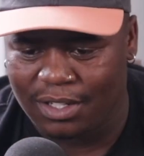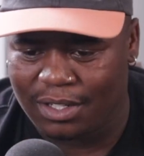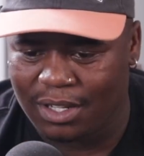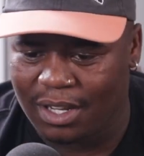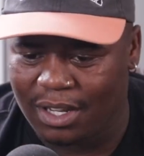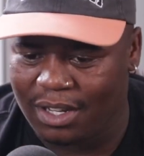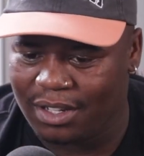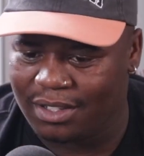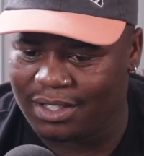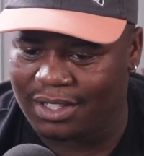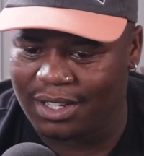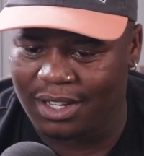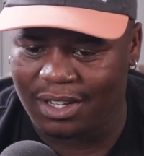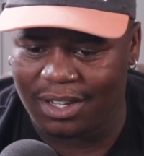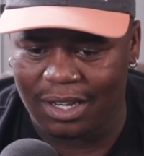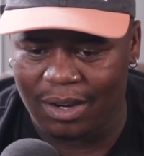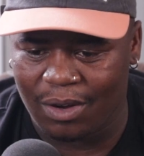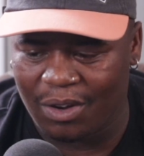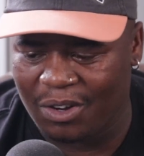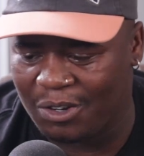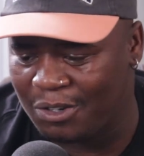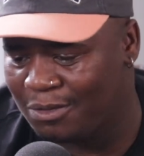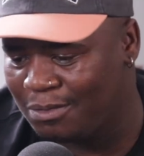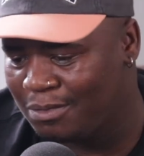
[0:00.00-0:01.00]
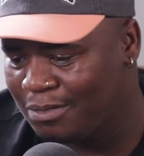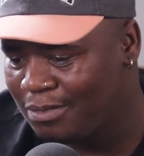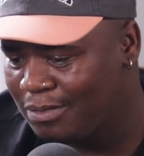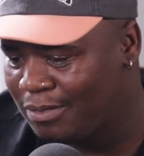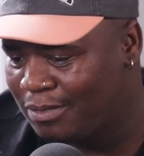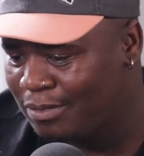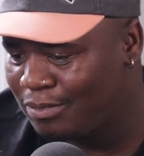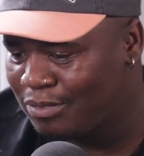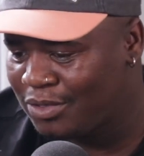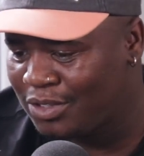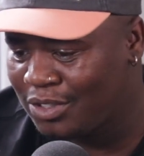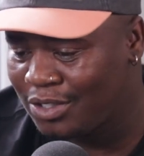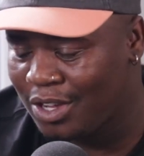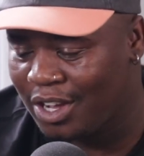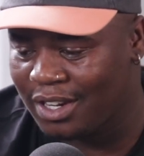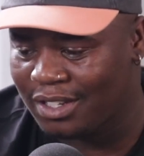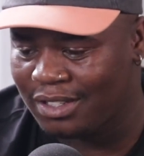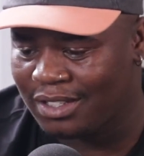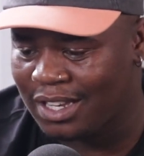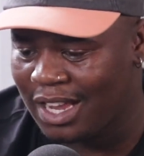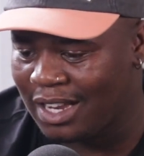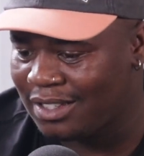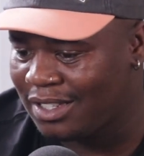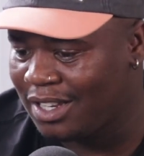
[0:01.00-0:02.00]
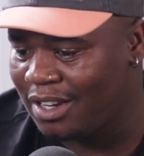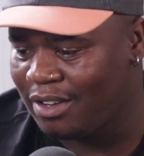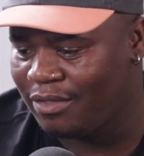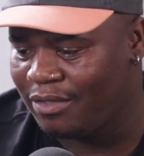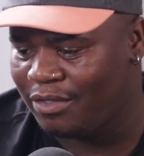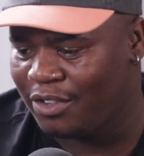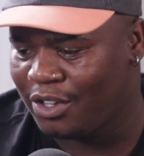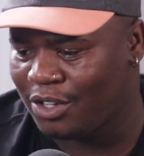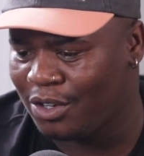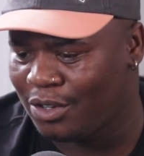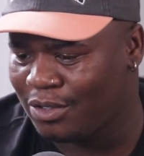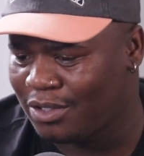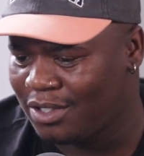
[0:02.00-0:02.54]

So I was sitting at home, I did a video.